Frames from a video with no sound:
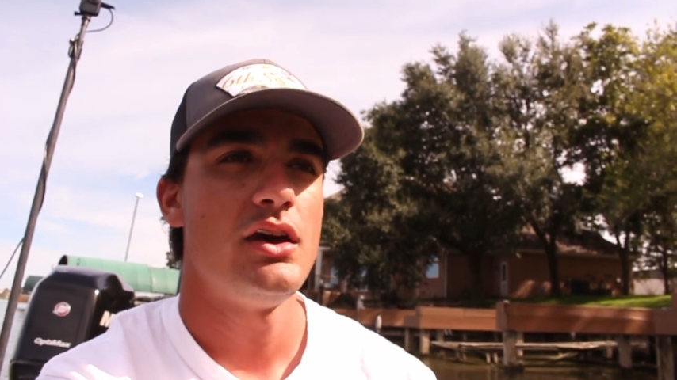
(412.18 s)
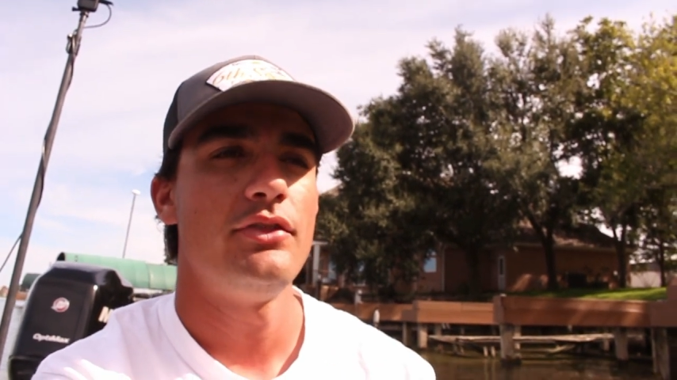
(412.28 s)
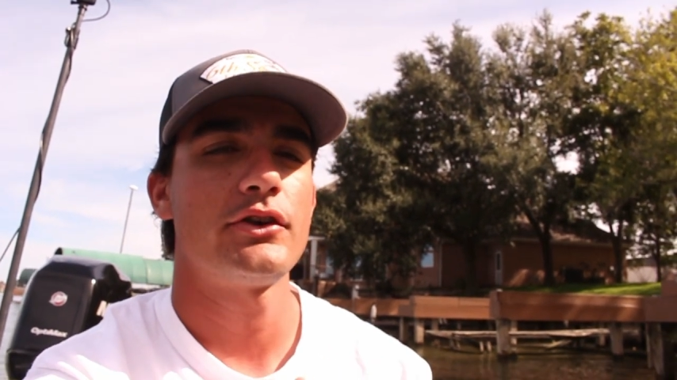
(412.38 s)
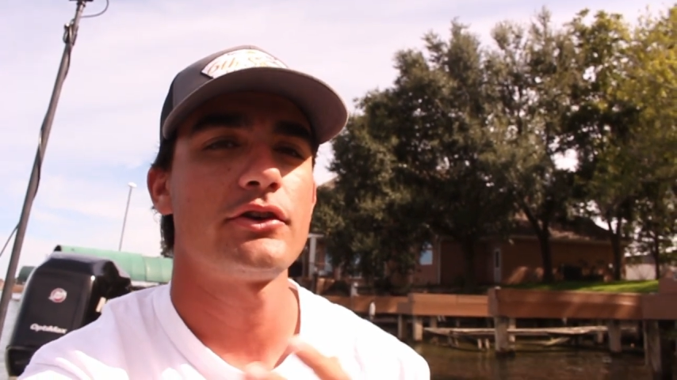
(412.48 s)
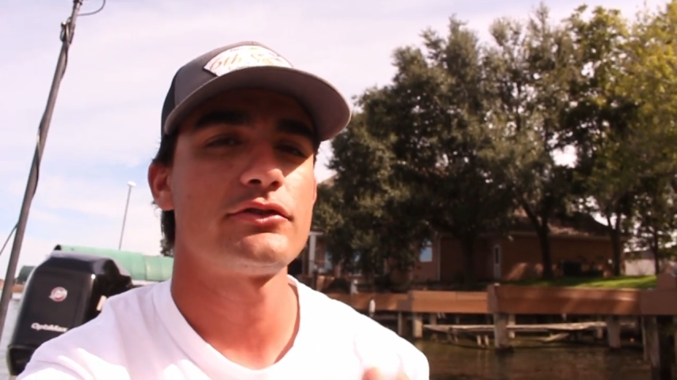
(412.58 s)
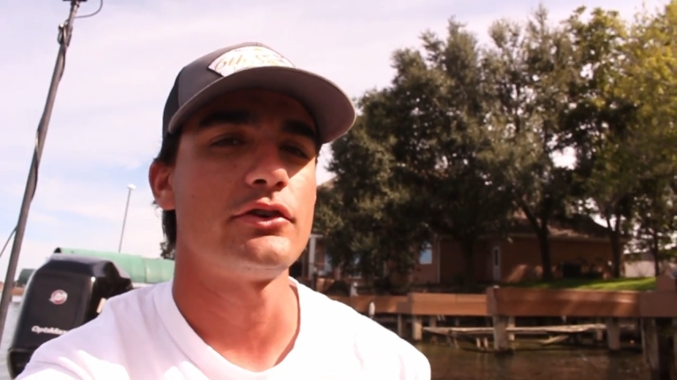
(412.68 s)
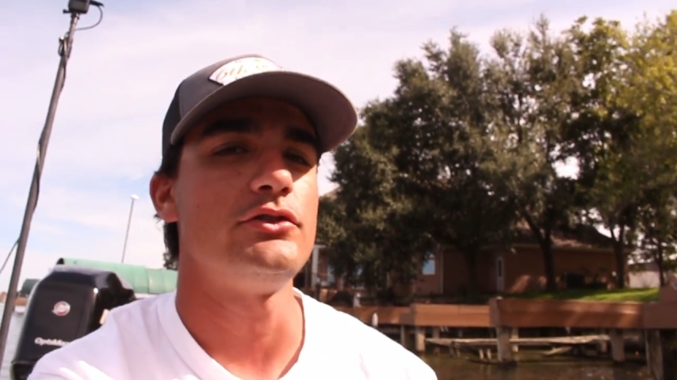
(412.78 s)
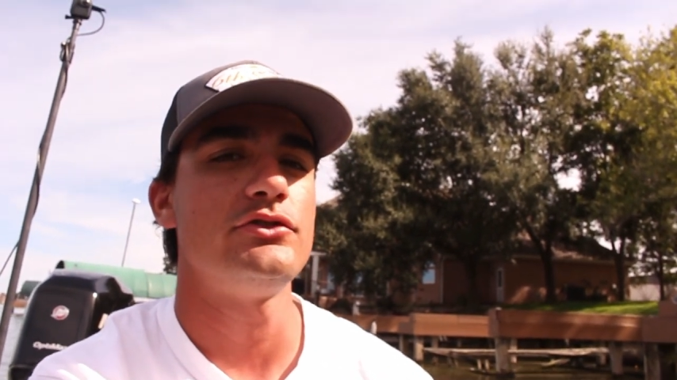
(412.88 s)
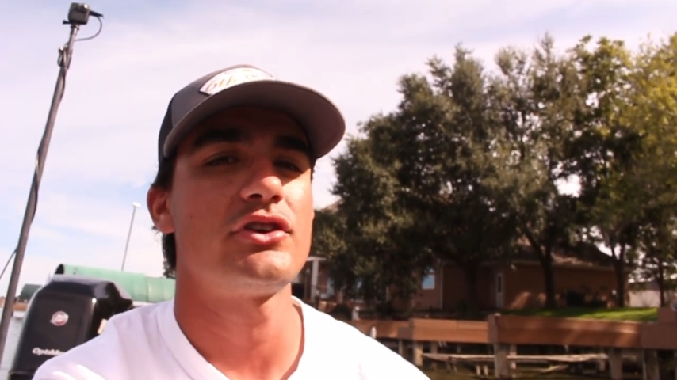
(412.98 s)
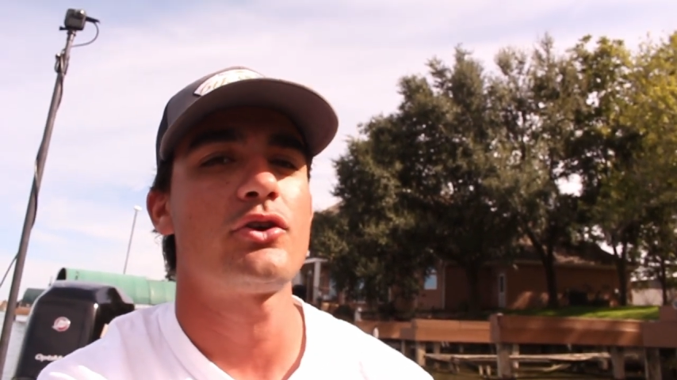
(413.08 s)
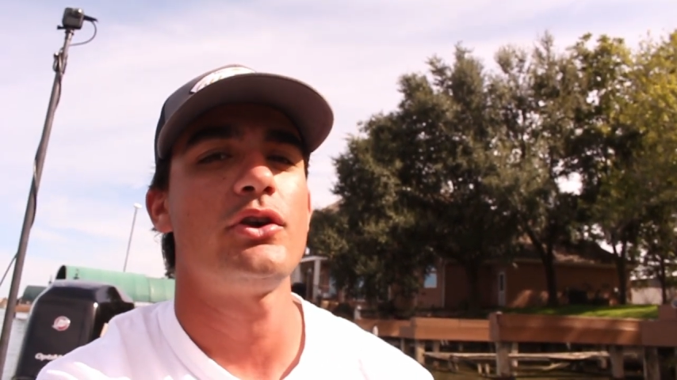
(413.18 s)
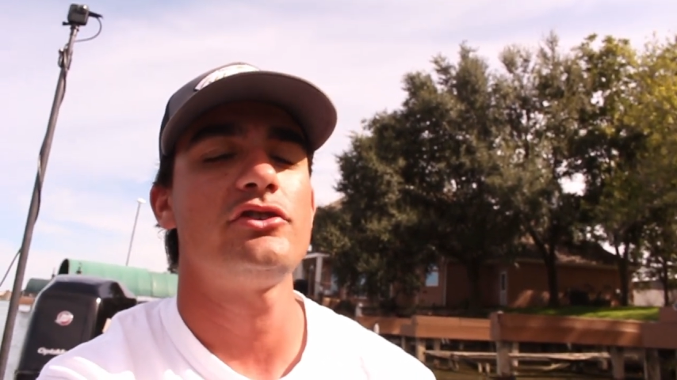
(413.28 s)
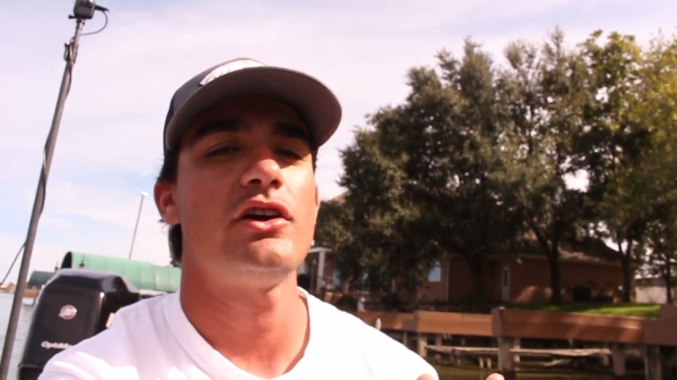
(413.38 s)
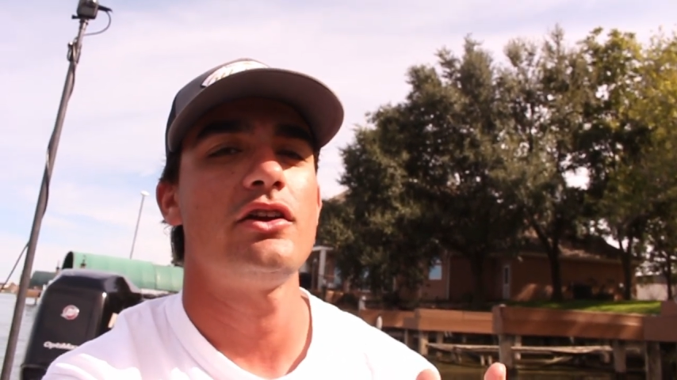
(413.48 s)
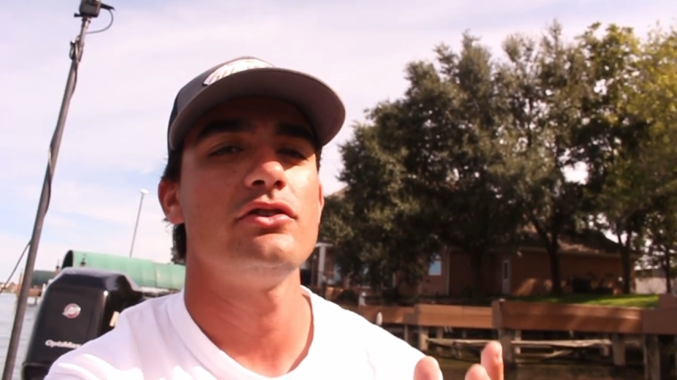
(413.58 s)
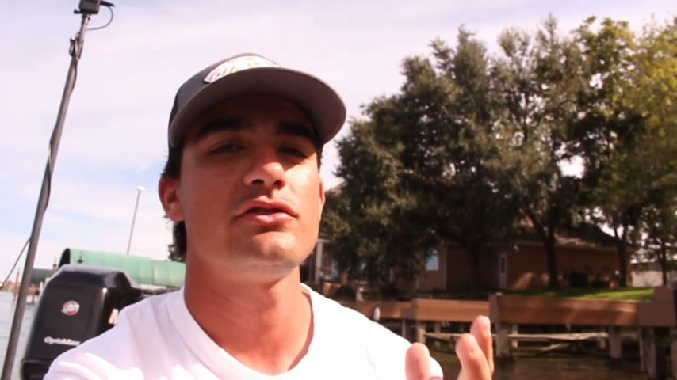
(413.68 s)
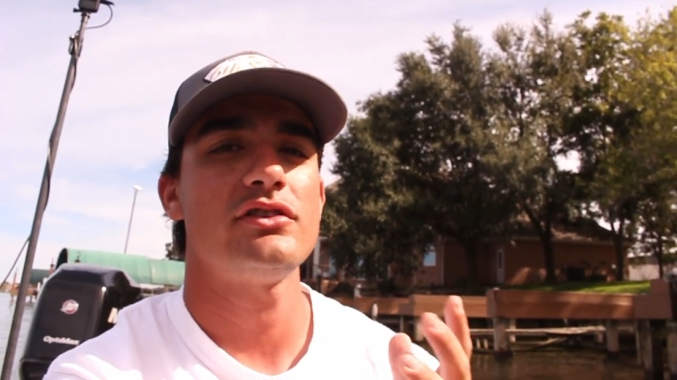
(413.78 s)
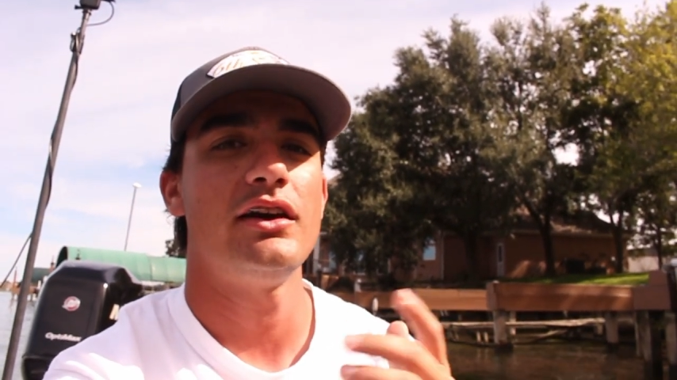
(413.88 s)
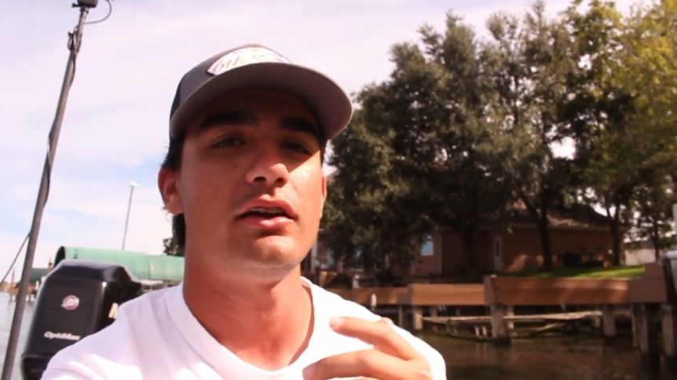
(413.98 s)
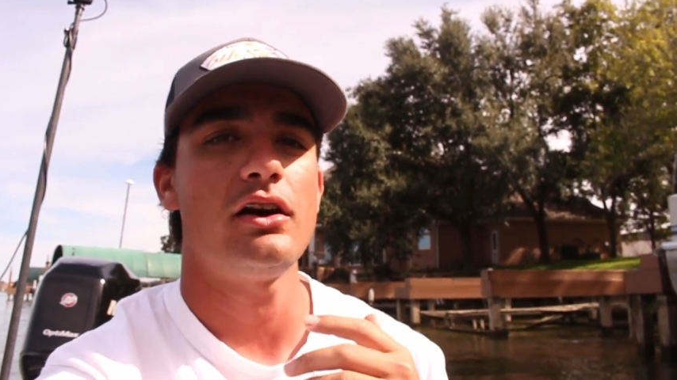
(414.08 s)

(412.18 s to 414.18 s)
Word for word: they're gonna start to use the creek channels and